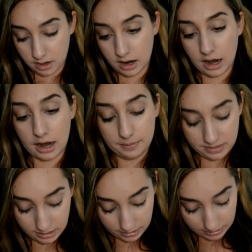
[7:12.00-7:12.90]
Um,
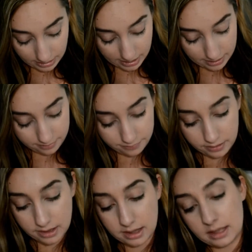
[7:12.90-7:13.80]
then I have
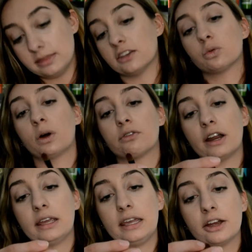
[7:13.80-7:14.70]
this one right
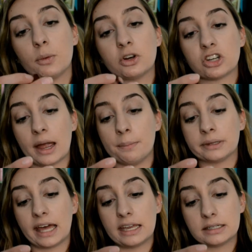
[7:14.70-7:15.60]
here, which I
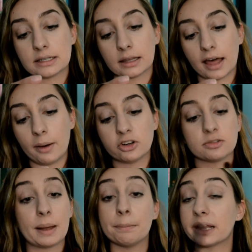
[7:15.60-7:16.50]
blend a lot, which is
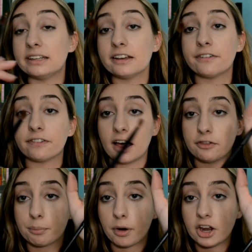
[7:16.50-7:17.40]
my blending
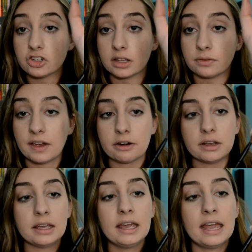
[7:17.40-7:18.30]
fluff brush. It's
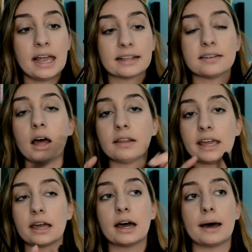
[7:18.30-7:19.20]
very, it's not
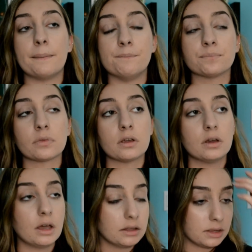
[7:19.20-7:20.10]
like um,
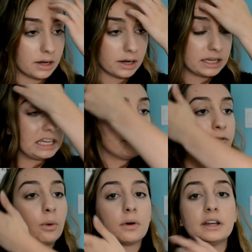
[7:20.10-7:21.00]
the
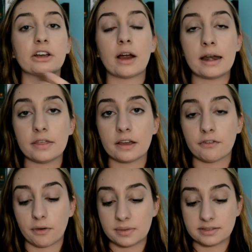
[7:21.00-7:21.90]
E40 or anything
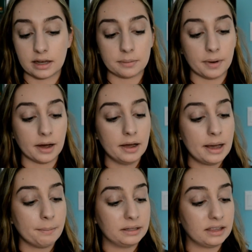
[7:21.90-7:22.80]
from Sigma,
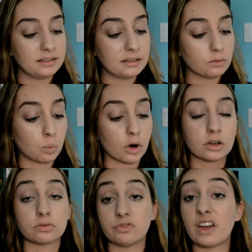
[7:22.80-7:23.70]
but this
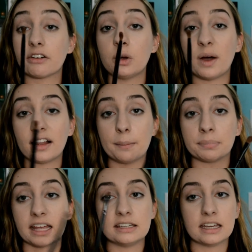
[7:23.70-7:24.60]
works very well at
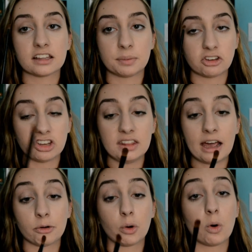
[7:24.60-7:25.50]
blending, especially in the
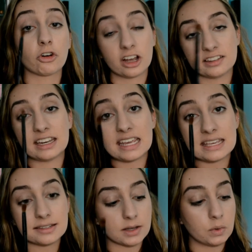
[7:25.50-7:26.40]
outer corner because it
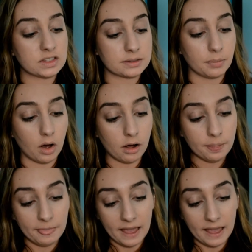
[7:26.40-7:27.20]
is so small.